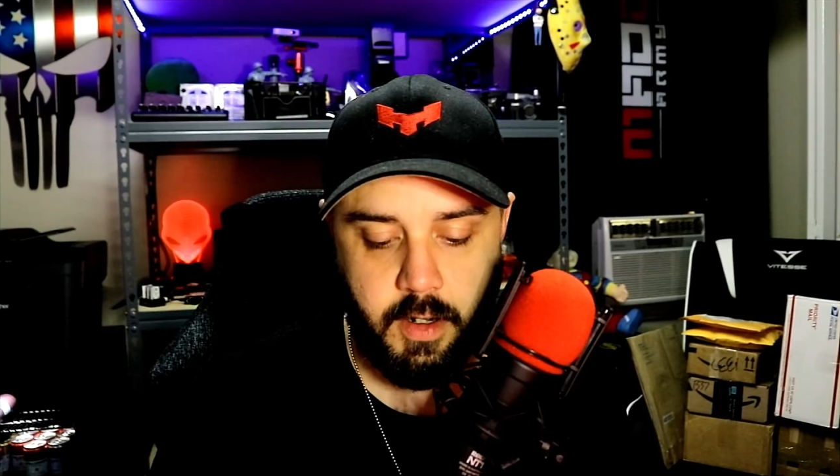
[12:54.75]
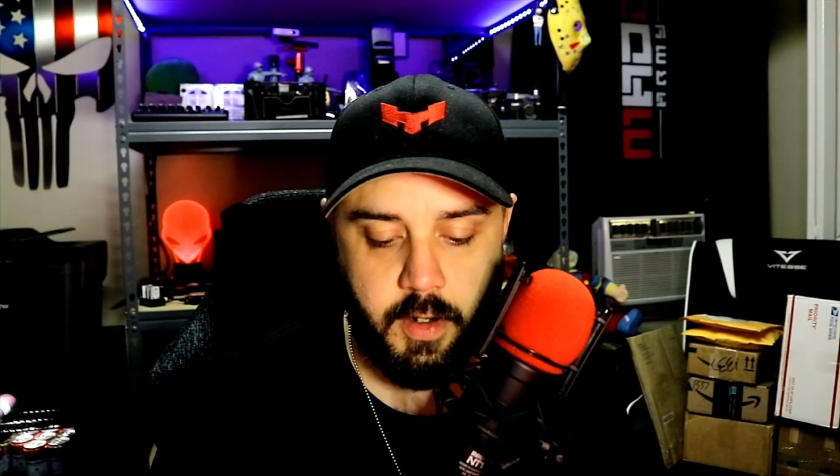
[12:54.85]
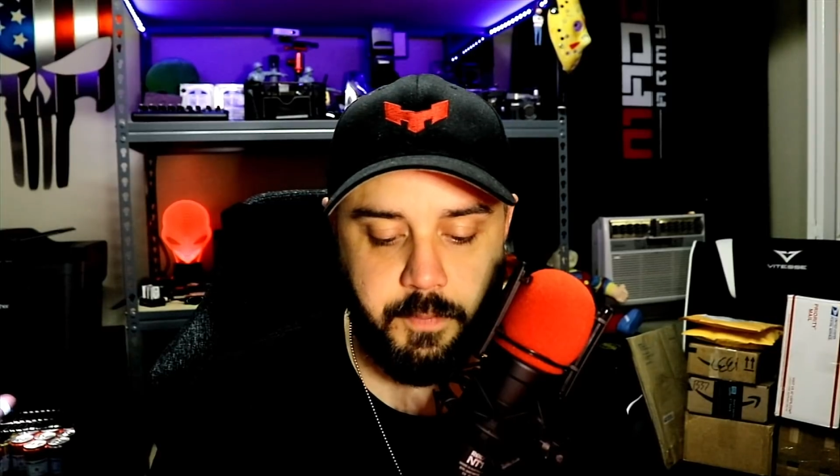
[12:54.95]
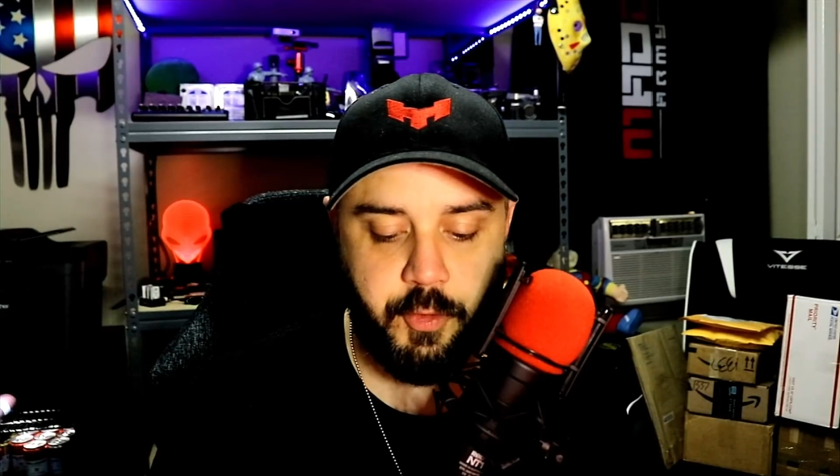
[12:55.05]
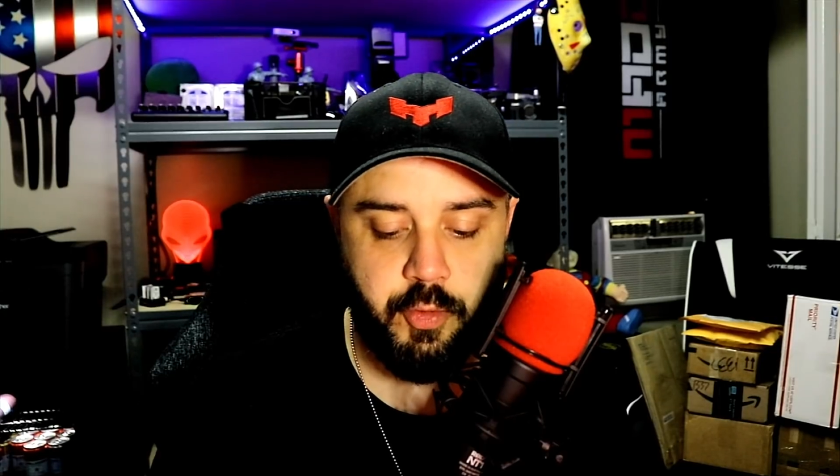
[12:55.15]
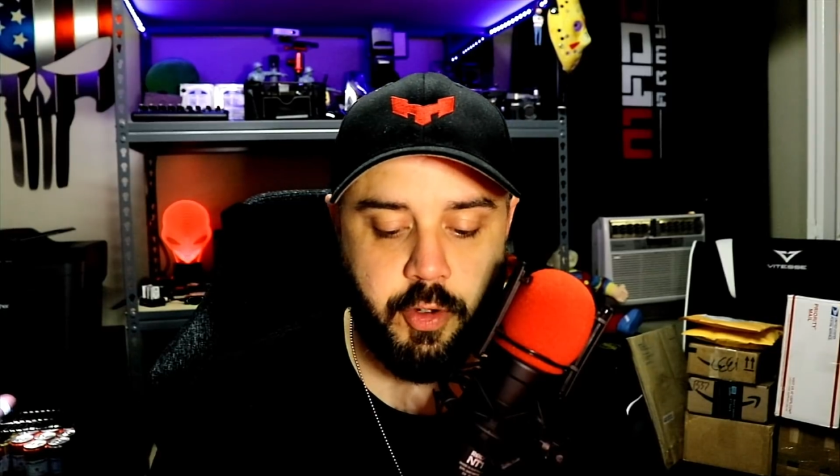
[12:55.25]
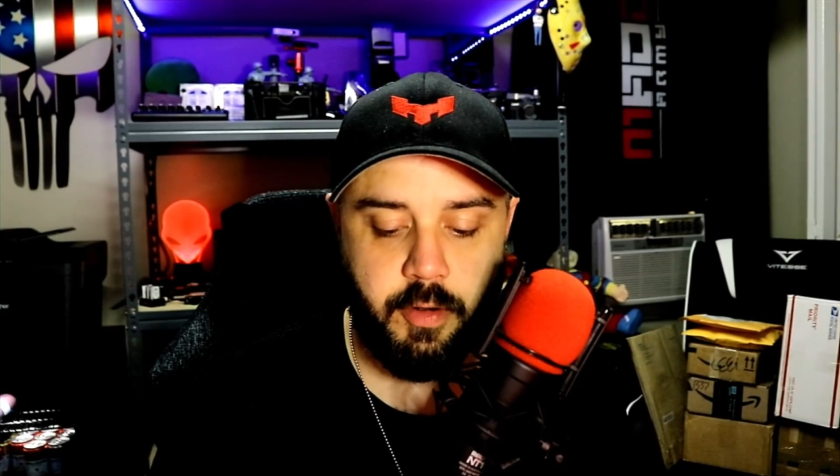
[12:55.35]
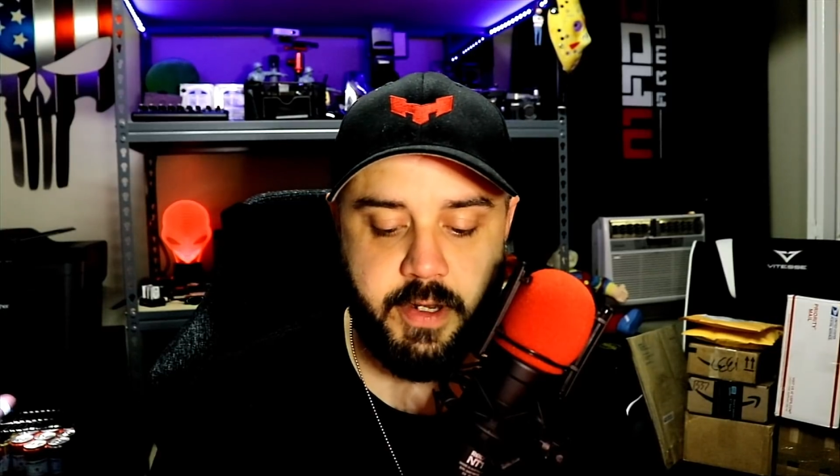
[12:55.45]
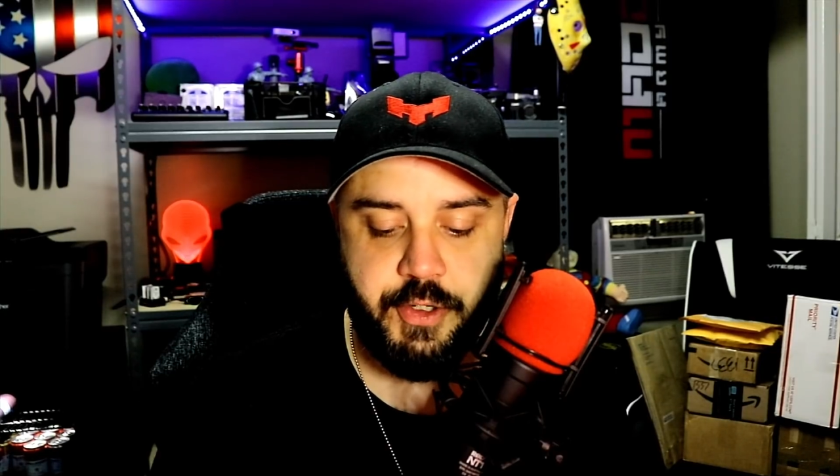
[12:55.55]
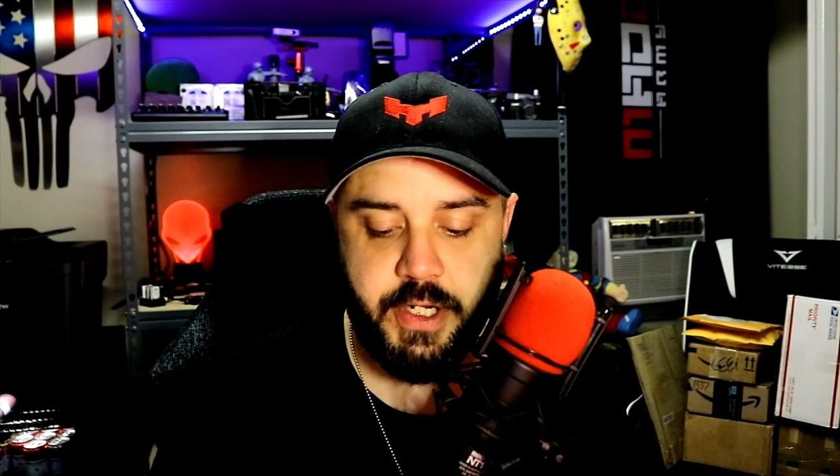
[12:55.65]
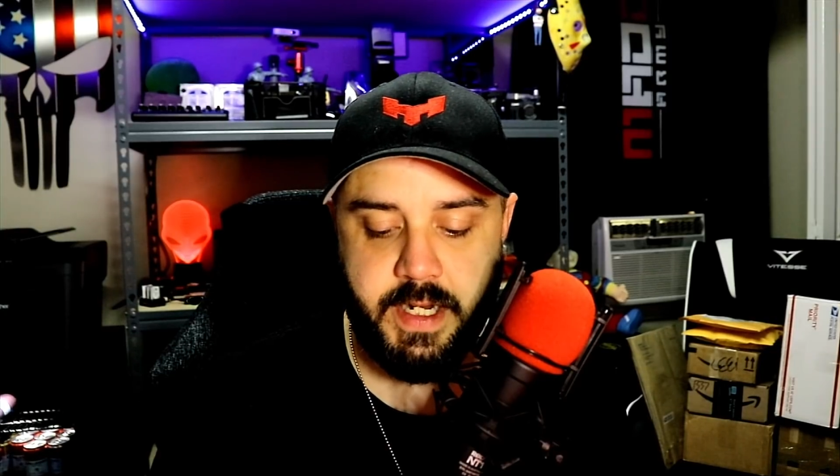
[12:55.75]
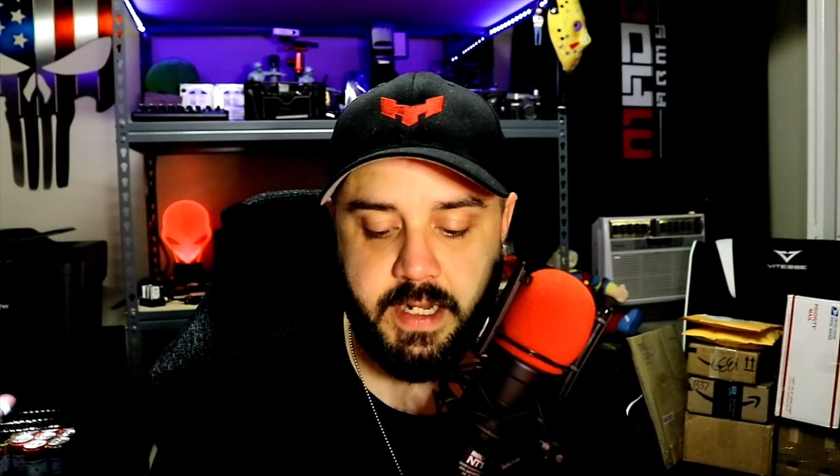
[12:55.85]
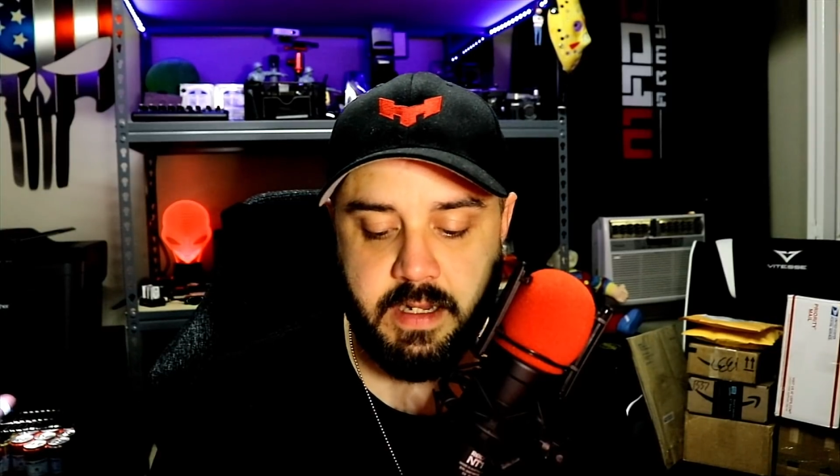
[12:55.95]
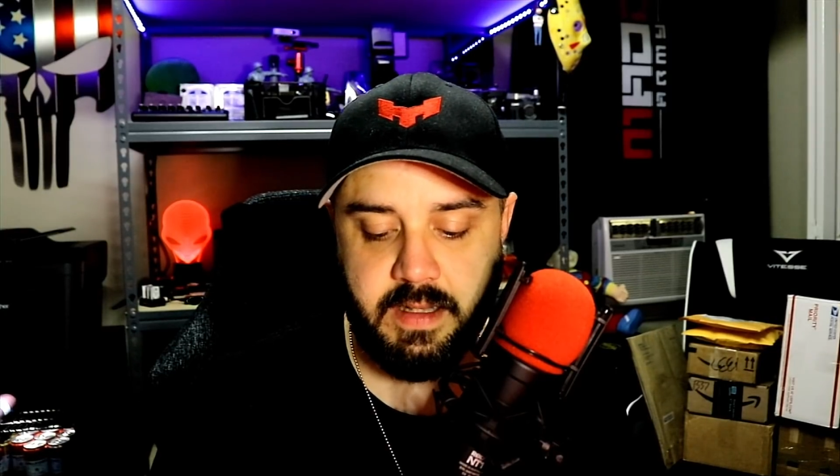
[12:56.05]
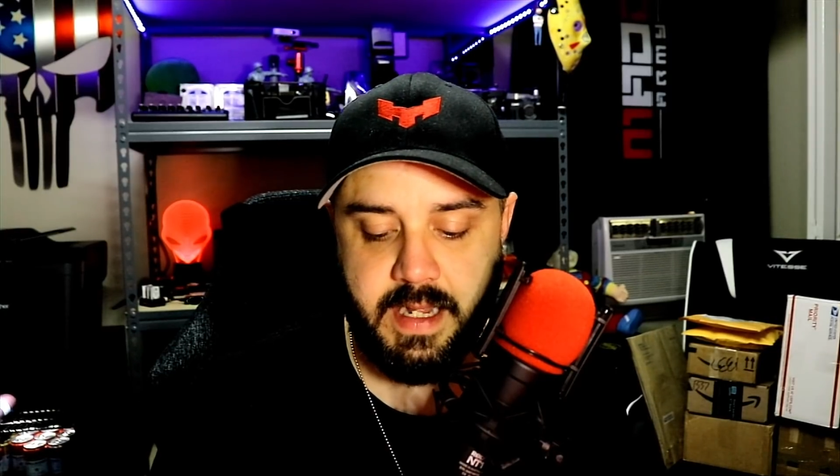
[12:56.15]
up to current gen
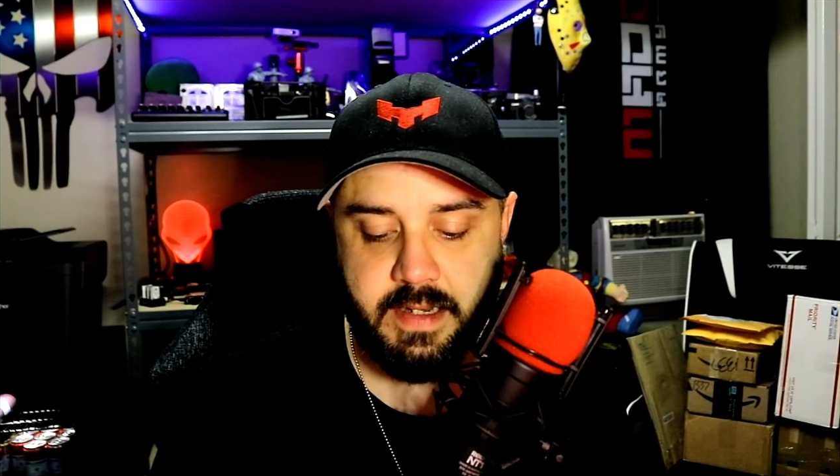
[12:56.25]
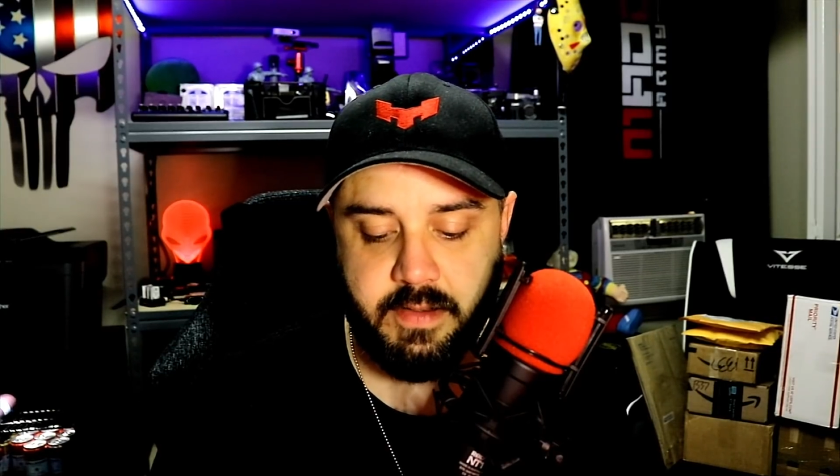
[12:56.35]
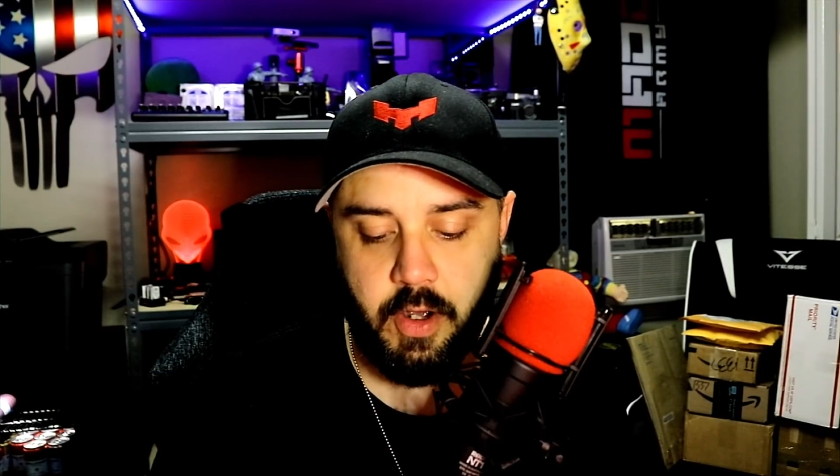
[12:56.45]
and collect